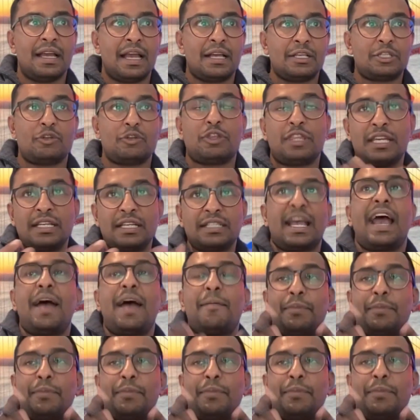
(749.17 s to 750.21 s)
So things are
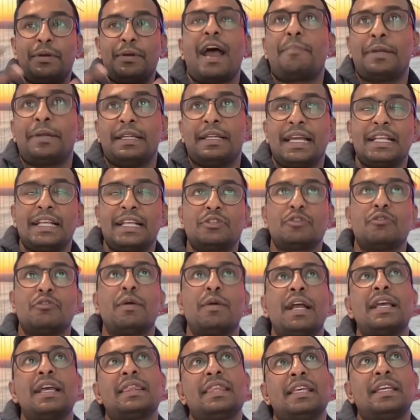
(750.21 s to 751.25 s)
happening rapidly. And so
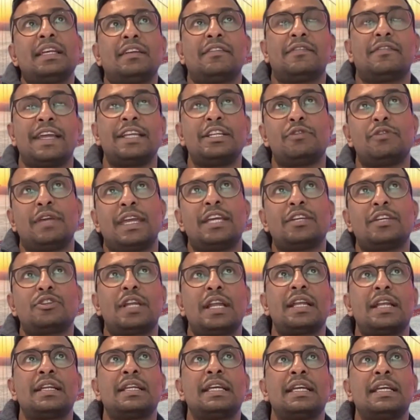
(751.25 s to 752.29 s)
when I think of education
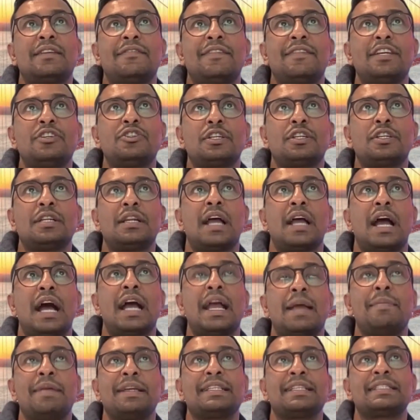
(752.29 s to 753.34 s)
and innovation, I
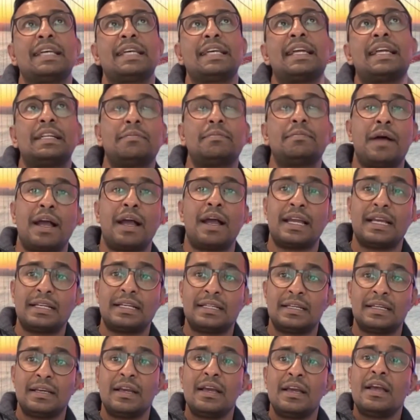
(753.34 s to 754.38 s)
am excited by
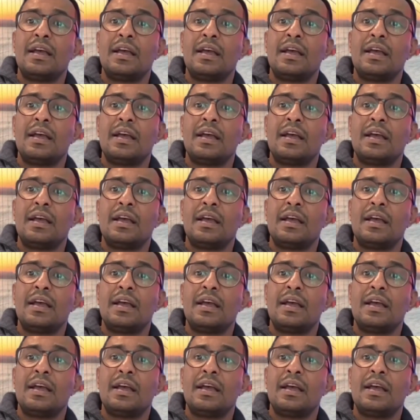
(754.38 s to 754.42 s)
it.